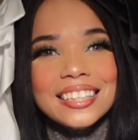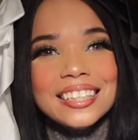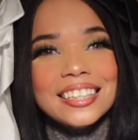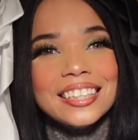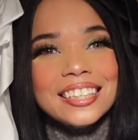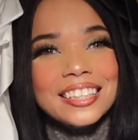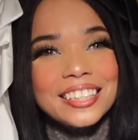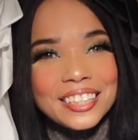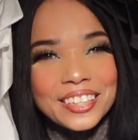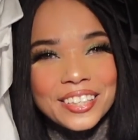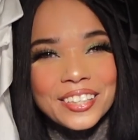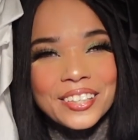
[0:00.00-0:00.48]

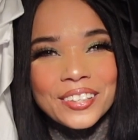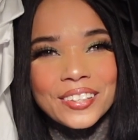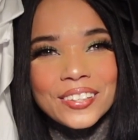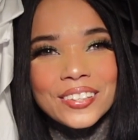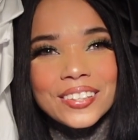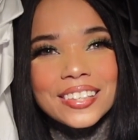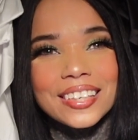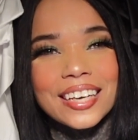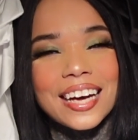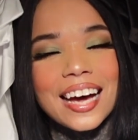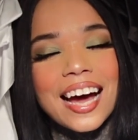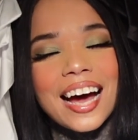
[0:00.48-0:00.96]

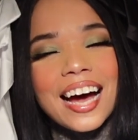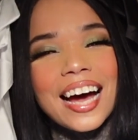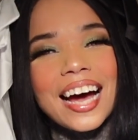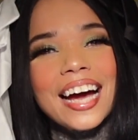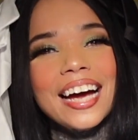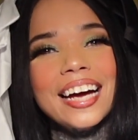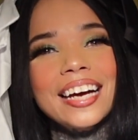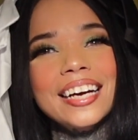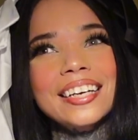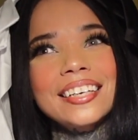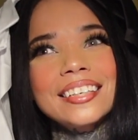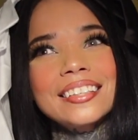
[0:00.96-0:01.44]
Gil,
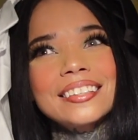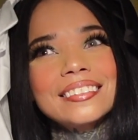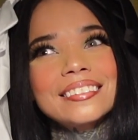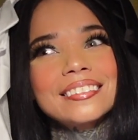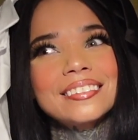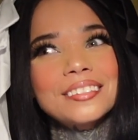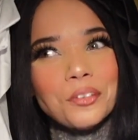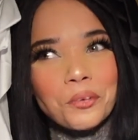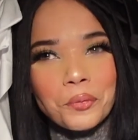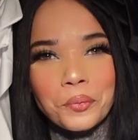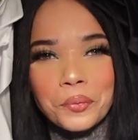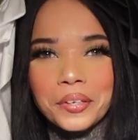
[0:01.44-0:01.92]
I
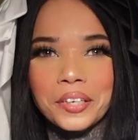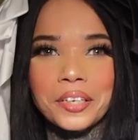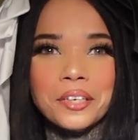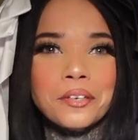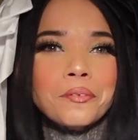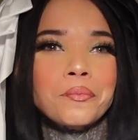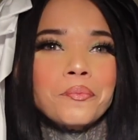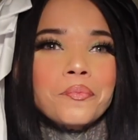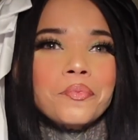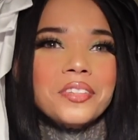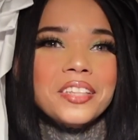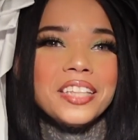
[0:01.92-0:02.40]
told
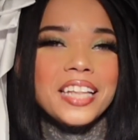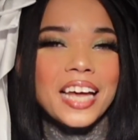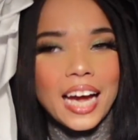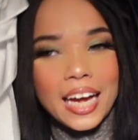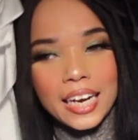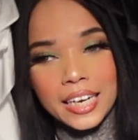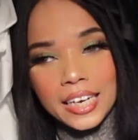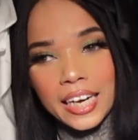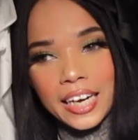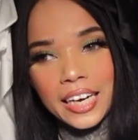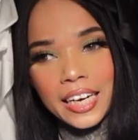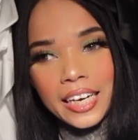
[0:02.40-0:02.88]
him
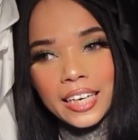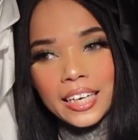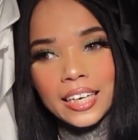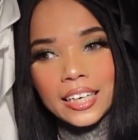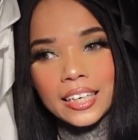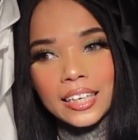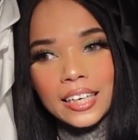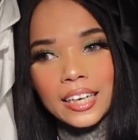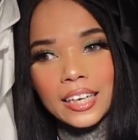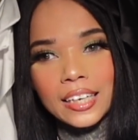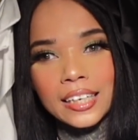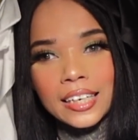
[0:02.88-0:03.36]
that
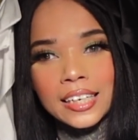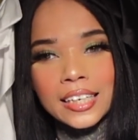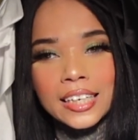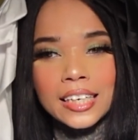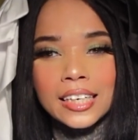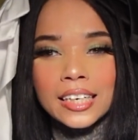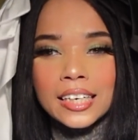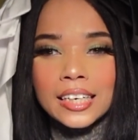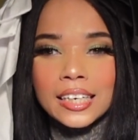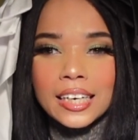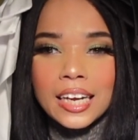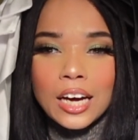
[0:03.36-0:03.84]
day. It
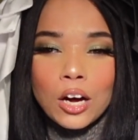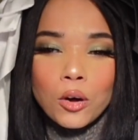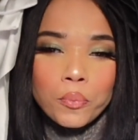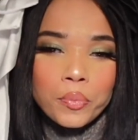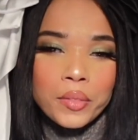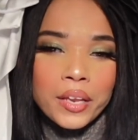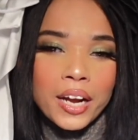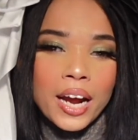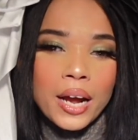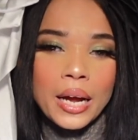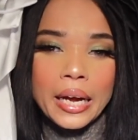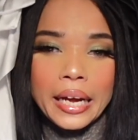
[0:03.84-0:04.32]
didn't help
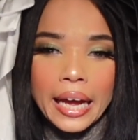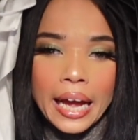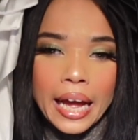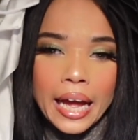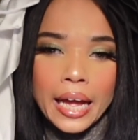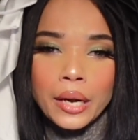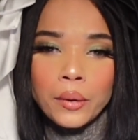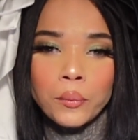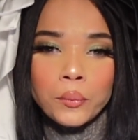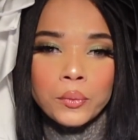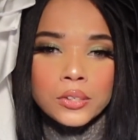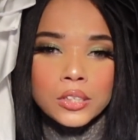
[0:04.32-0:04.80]
that I
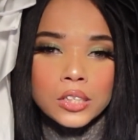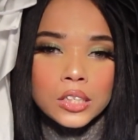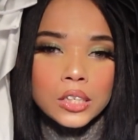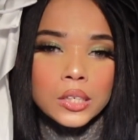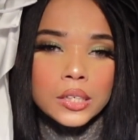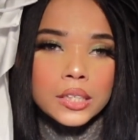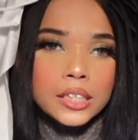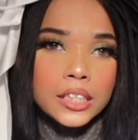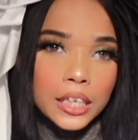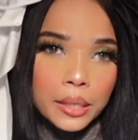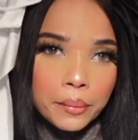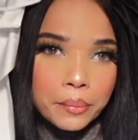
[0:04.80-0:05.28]
kind of was a
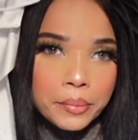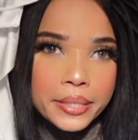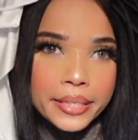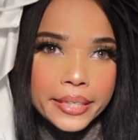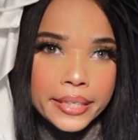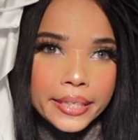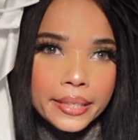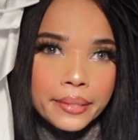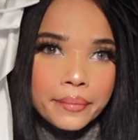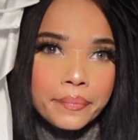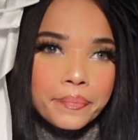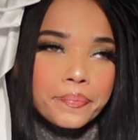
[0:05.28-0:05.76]
little
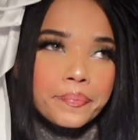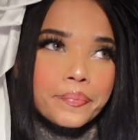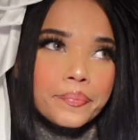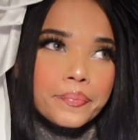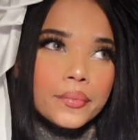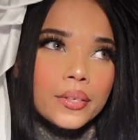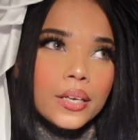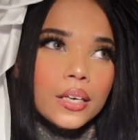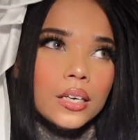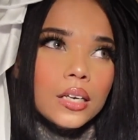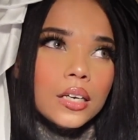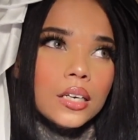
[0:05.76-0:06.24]
tipsy.
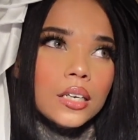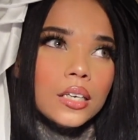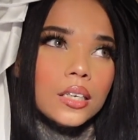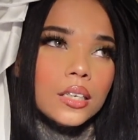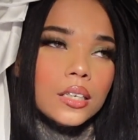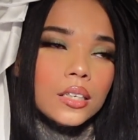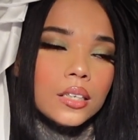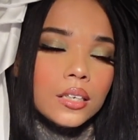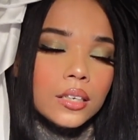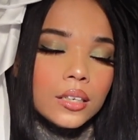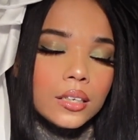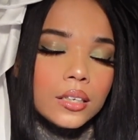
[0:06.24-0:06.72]

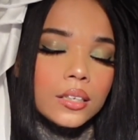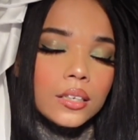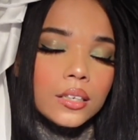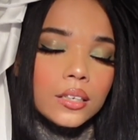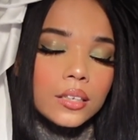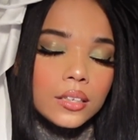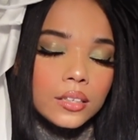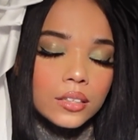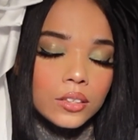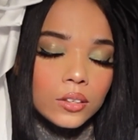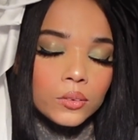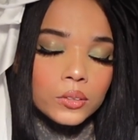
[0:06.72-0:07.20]

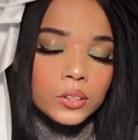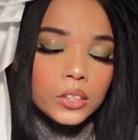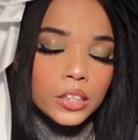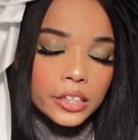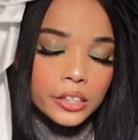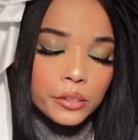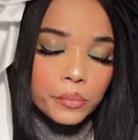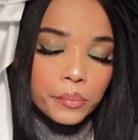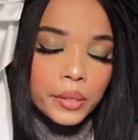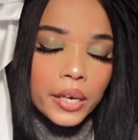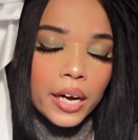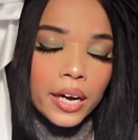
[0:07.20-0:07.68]
Don't
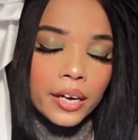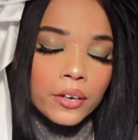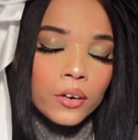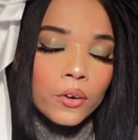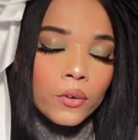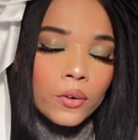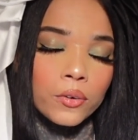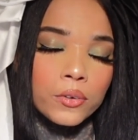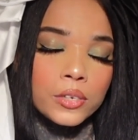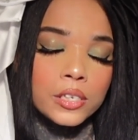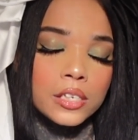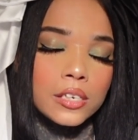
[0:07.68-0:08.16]
judge me. I
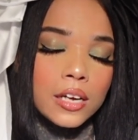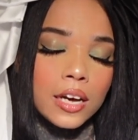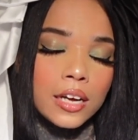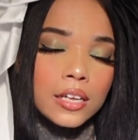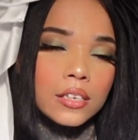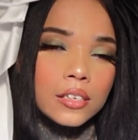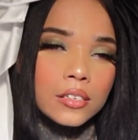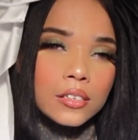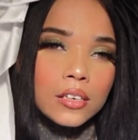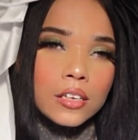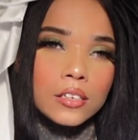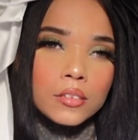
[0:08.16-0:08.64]
know it's
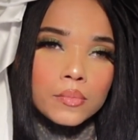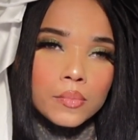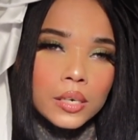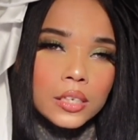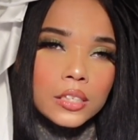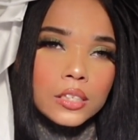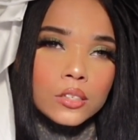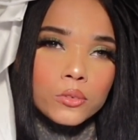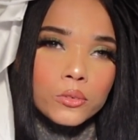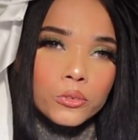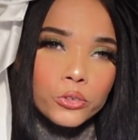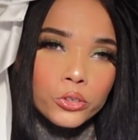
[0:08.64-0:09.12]
not
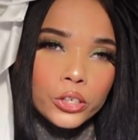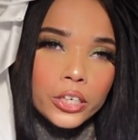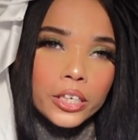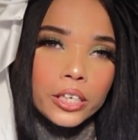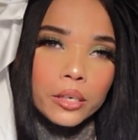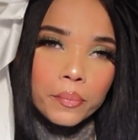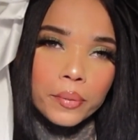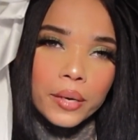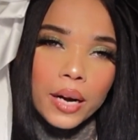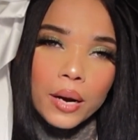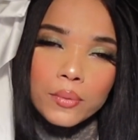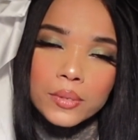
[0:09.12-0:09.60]
smart to
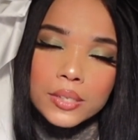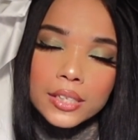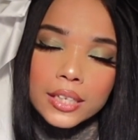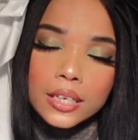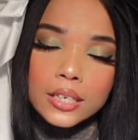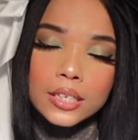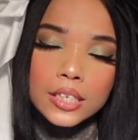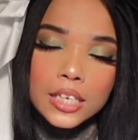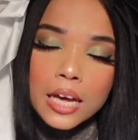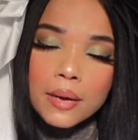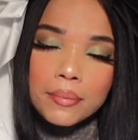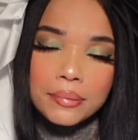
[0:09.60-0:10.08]
drink, but I was a
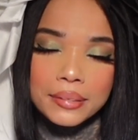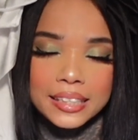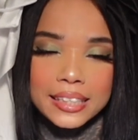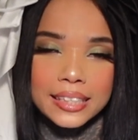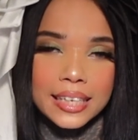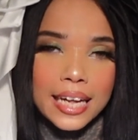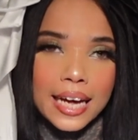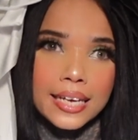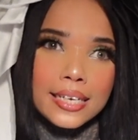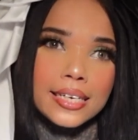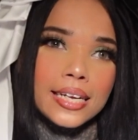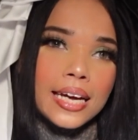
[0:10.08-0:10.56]
little tipsy
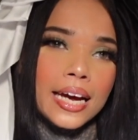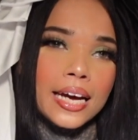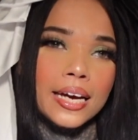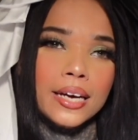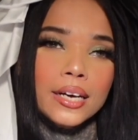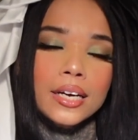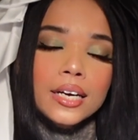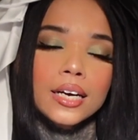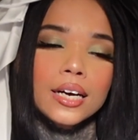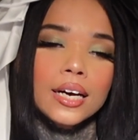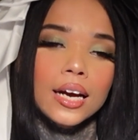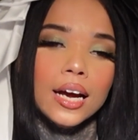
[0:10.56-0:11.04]
that day,
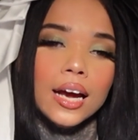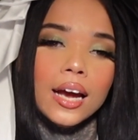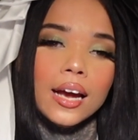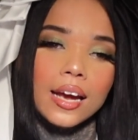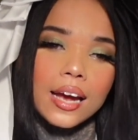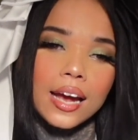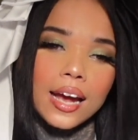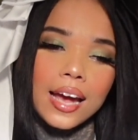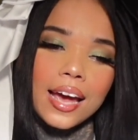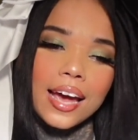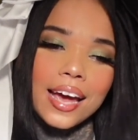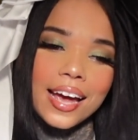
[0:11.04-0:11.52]

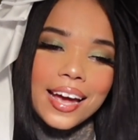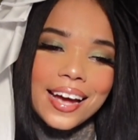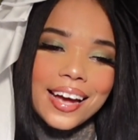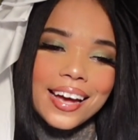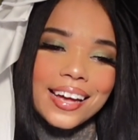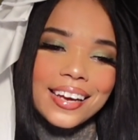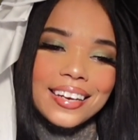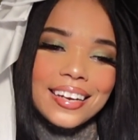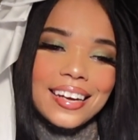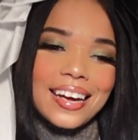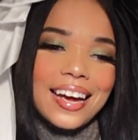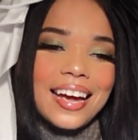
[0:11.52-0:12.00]

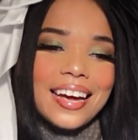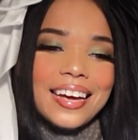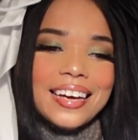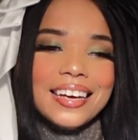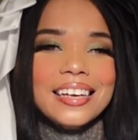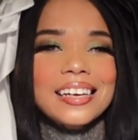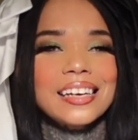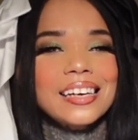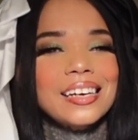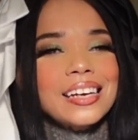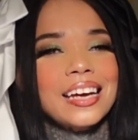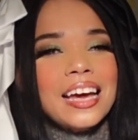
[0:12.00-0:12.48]
and
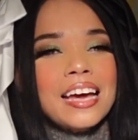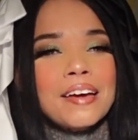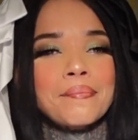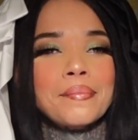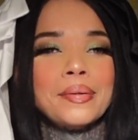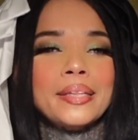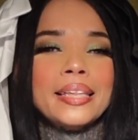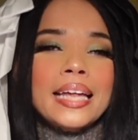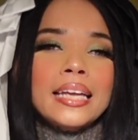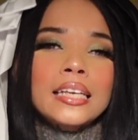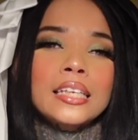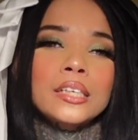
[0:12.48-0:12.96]
it gave
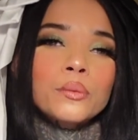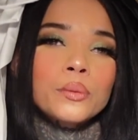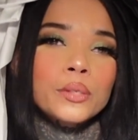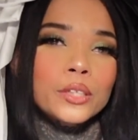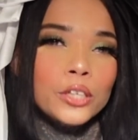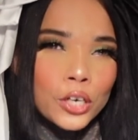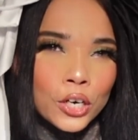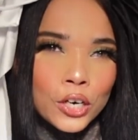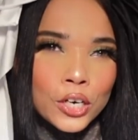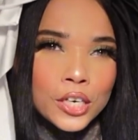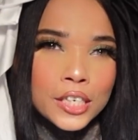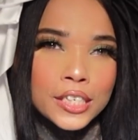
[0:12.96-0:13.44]
me that liquid
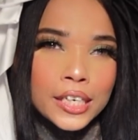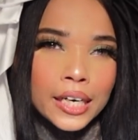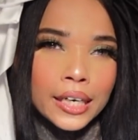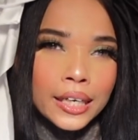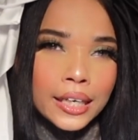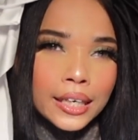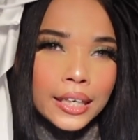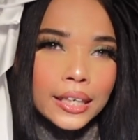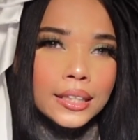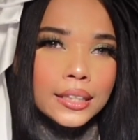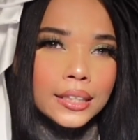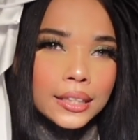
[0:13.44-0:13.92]
courage I
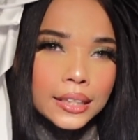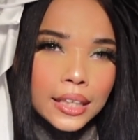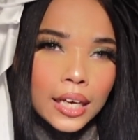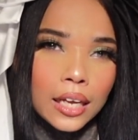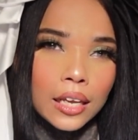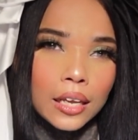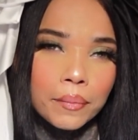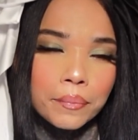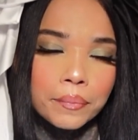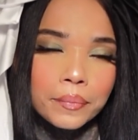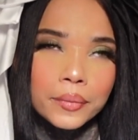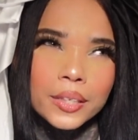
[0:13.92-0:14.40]
needed to
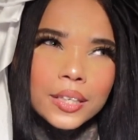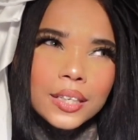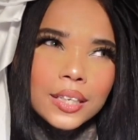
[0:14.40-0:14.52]
tell him.